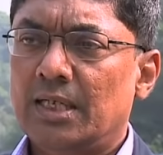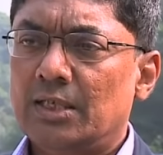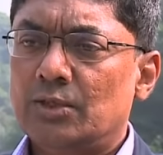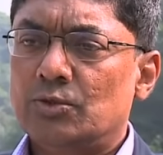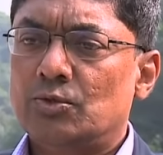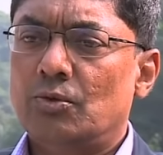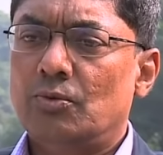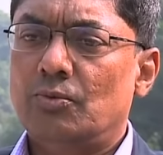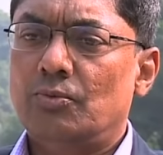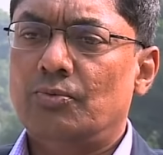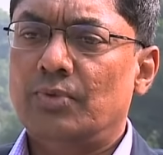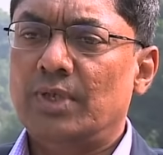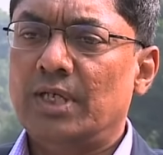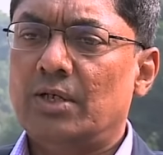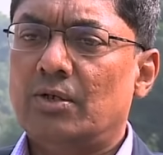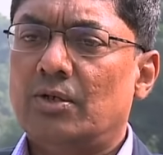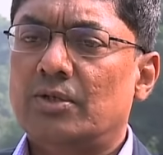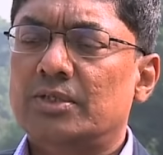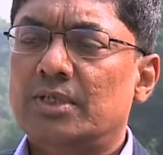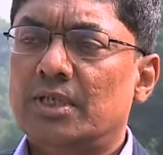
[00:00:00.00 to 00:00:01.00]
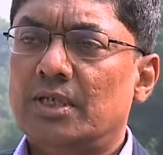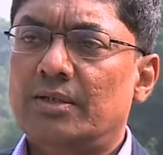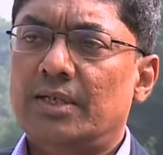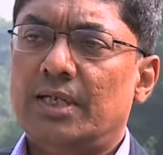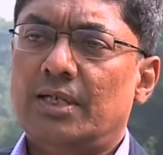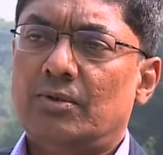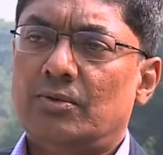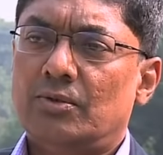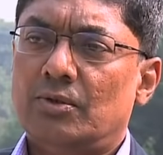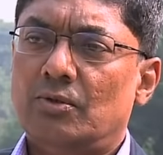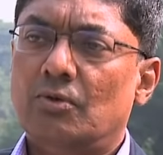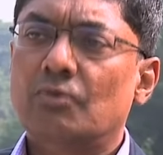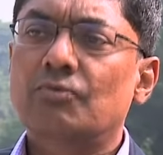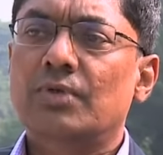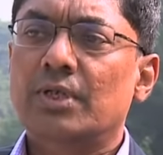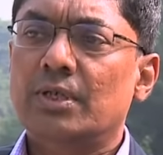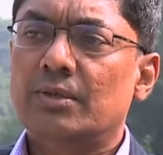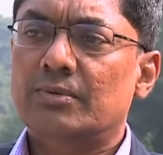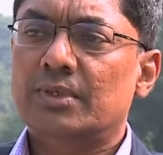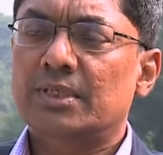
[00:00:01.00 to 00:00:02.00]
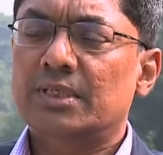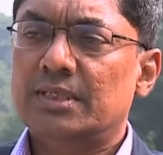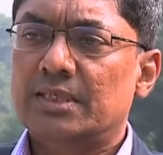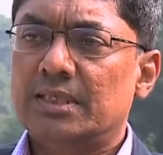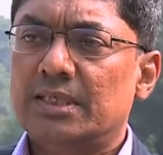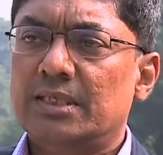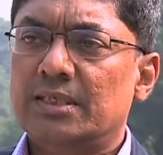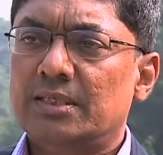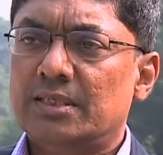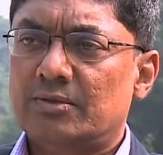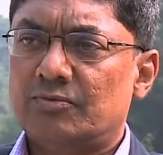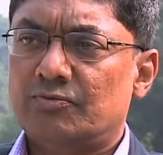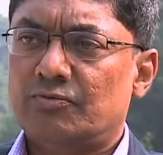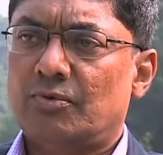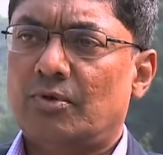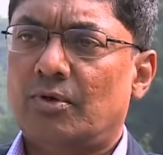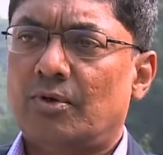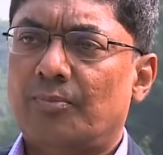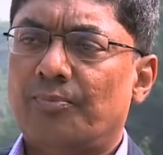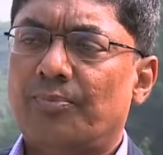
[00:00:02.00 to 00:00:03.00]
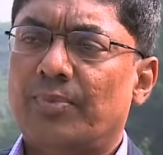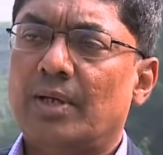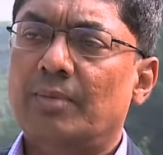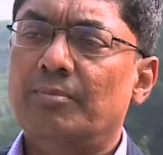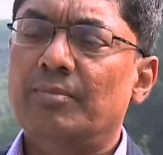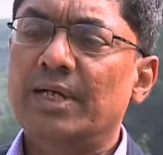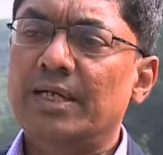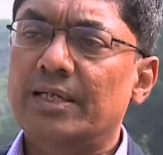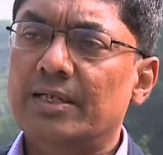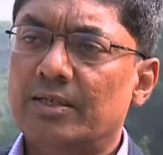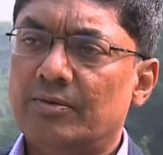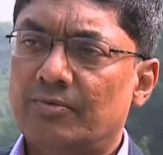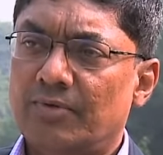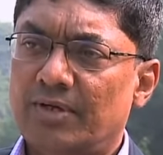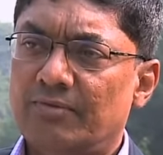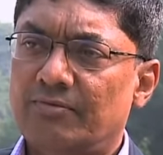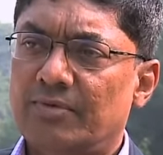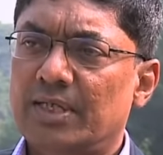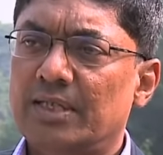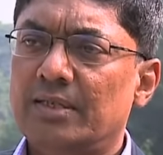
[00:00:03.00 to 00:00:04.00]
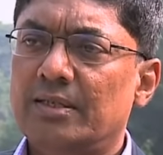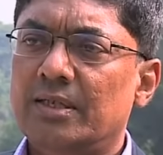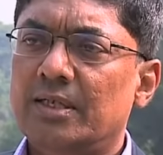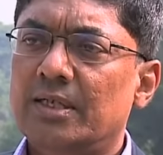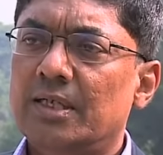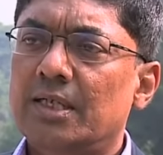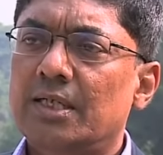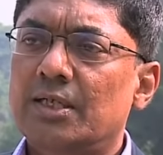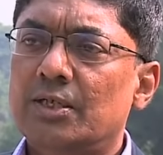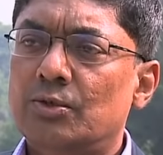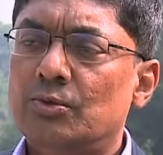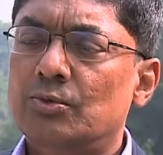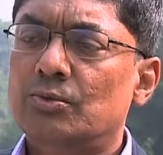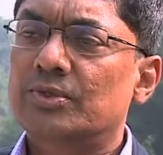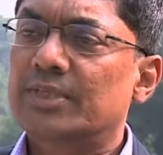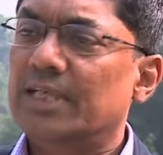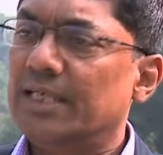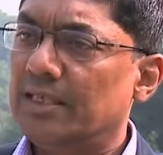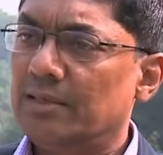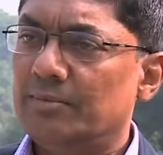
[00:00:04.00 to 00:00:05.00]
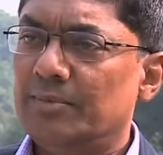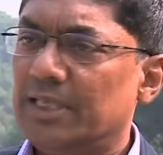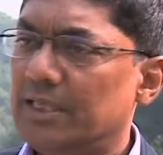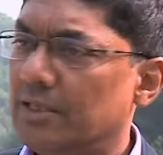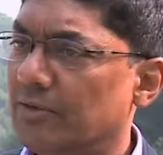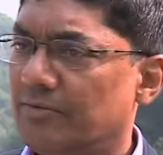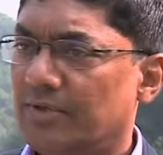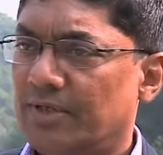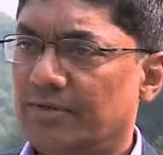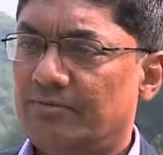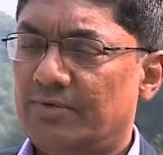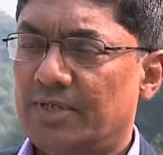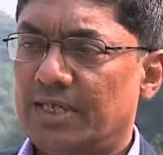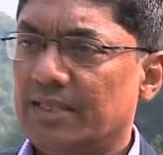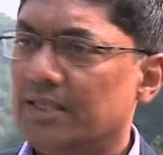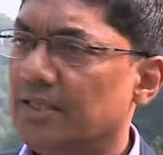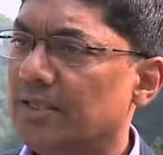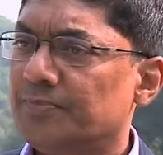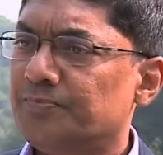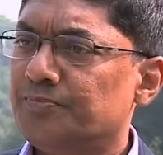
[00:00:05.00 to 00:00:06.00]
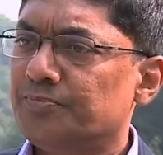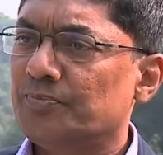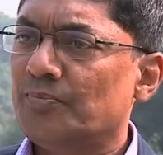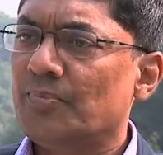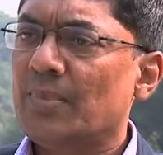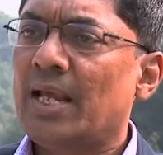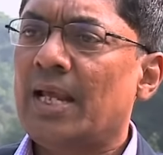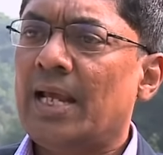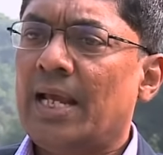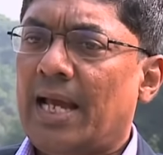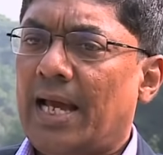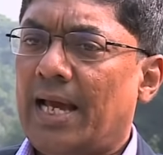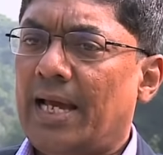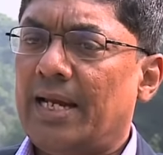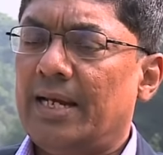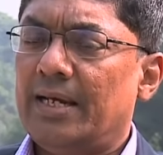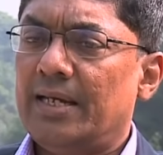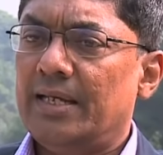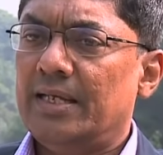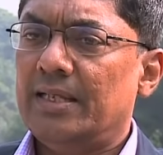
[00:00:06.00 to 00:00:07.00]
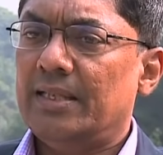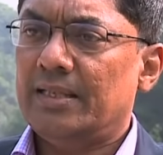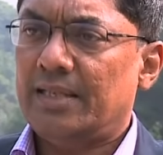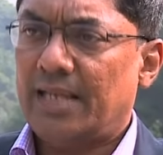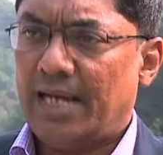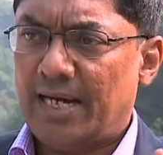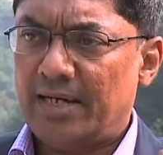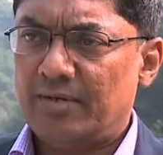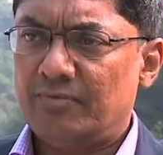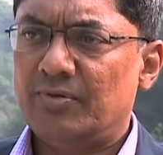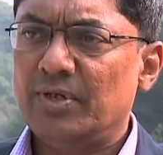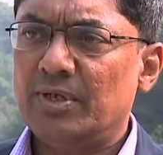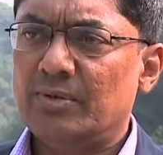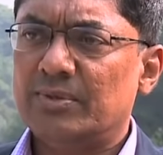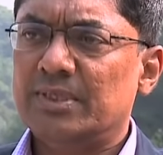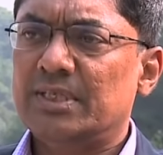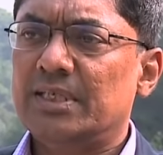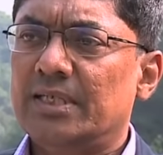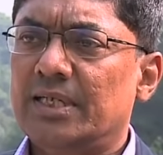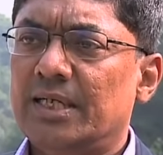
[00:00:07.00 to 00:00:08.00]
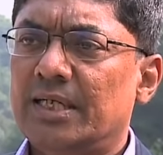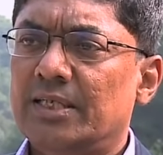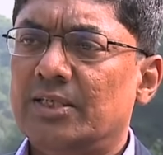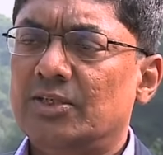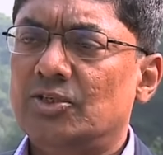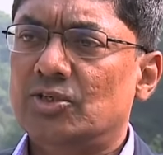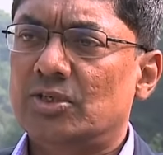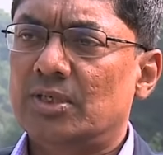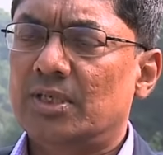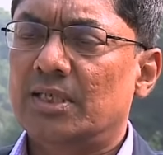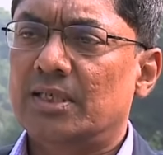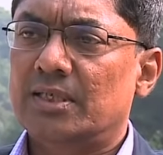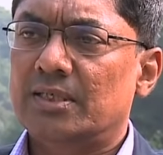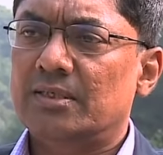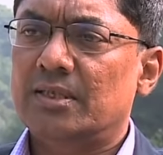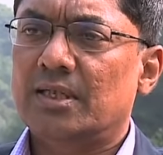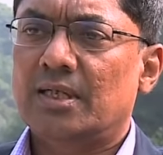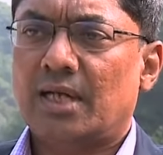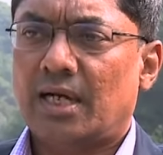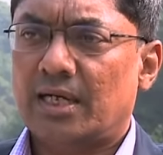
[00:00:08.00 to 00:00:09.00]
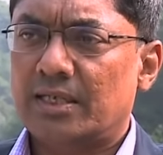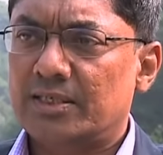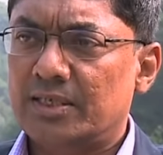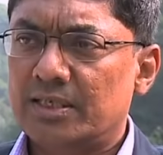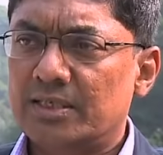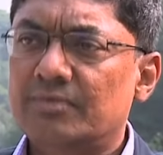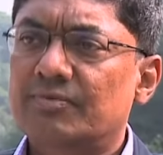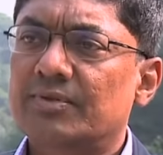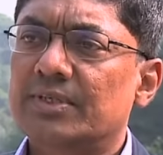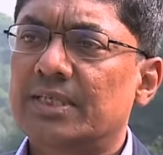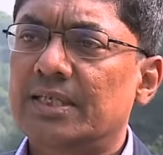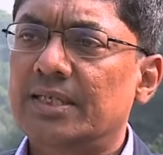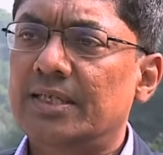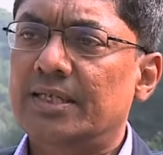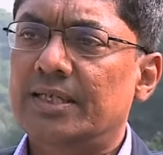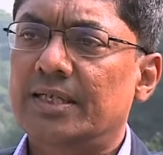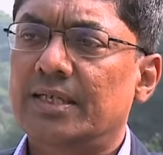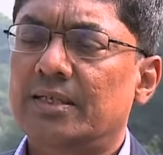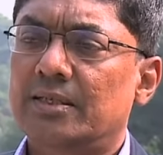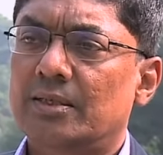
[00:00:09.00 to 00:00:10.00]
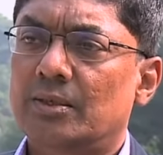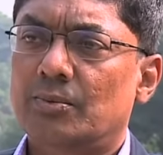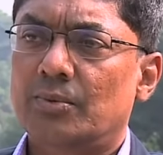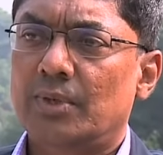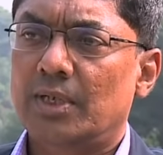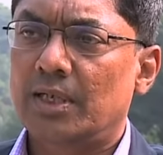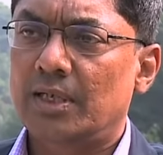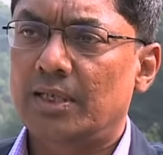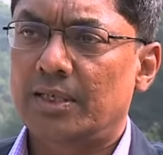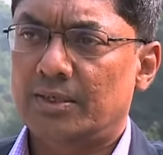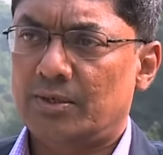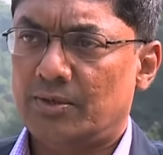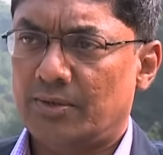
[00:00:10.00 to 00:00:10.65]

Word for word: So we concentrate on the low frequencies from meter wavelength to centimeter wavelength and in that frequency range it is the largest facility in the world